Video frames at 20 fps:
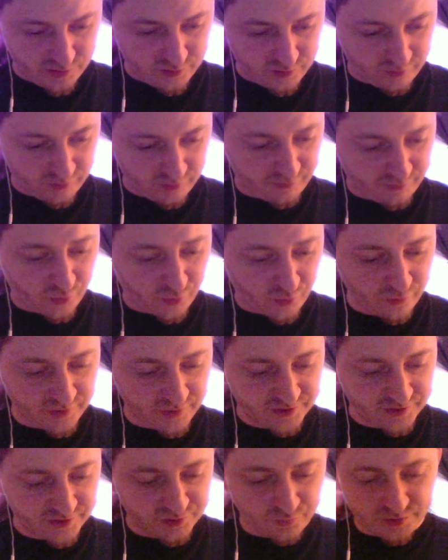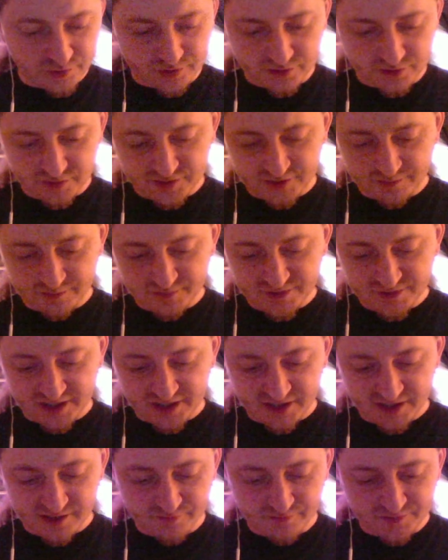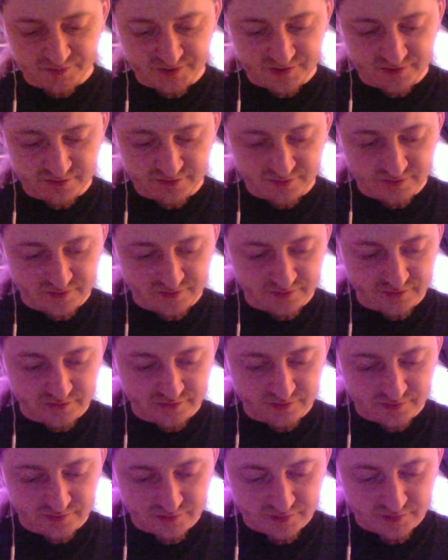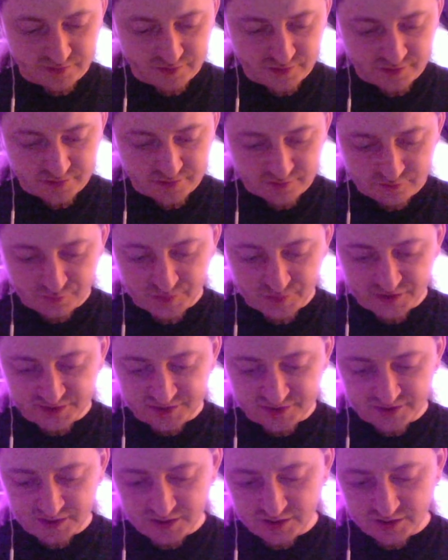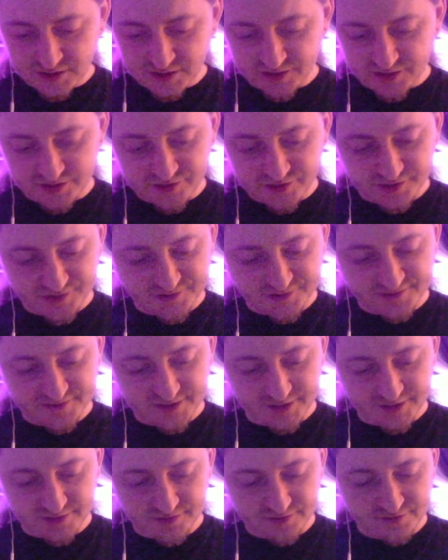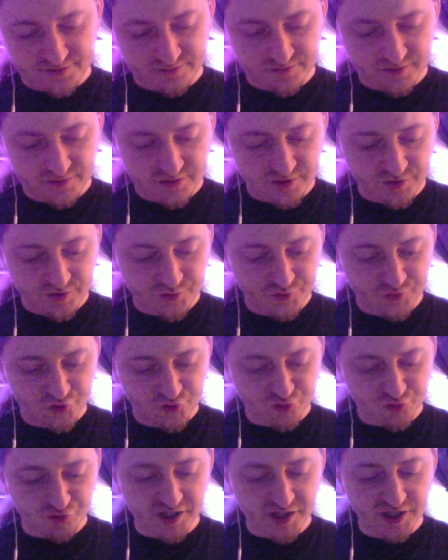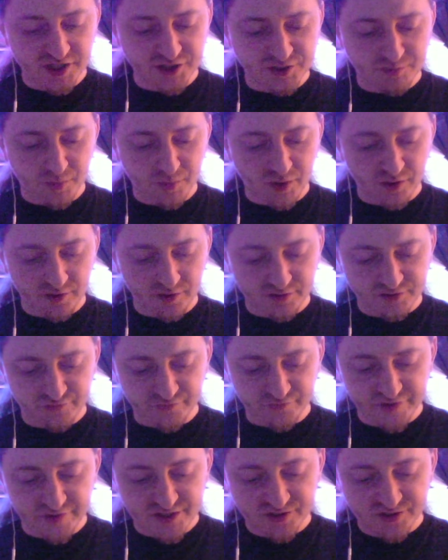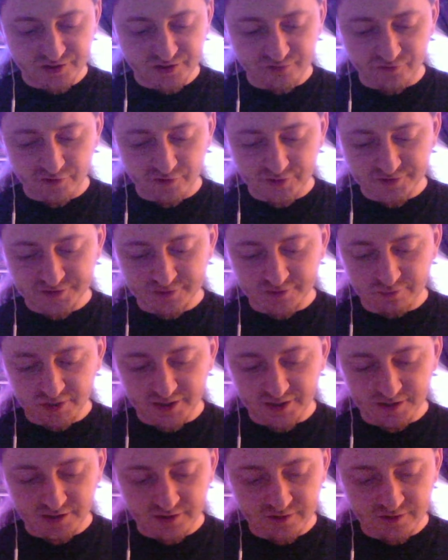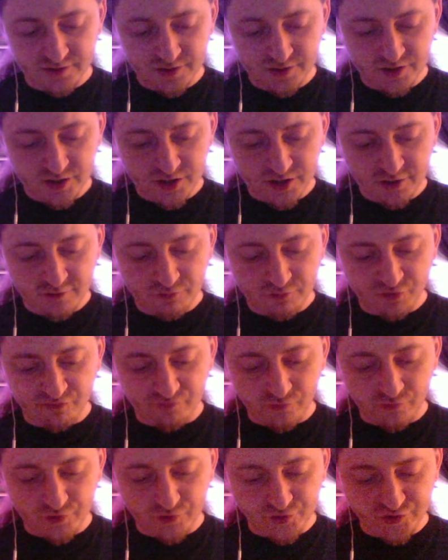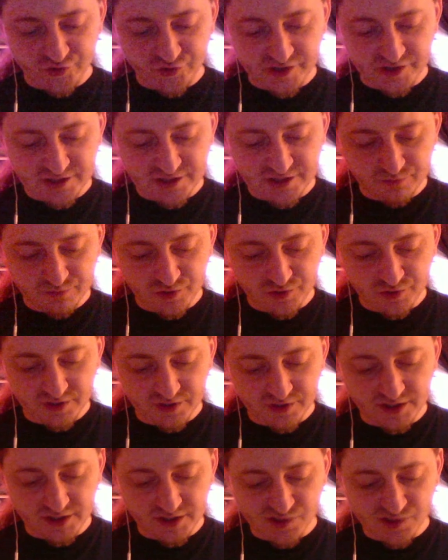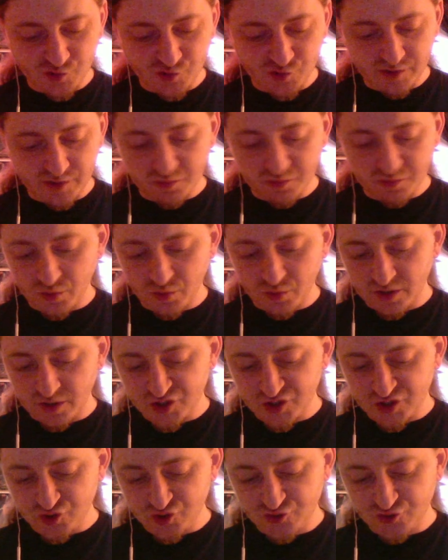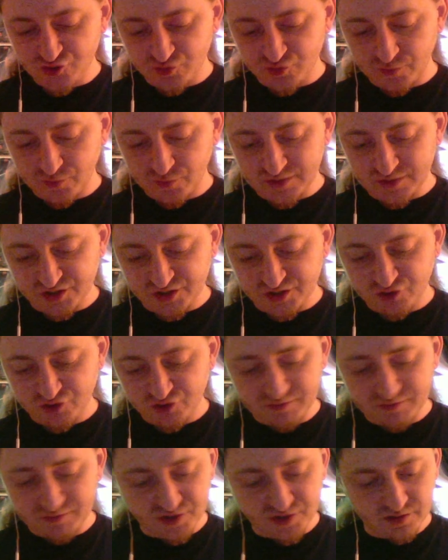portents would sometimes be seen in such things. Strange marks raced across the blade before transmuting into a more unusual inscription,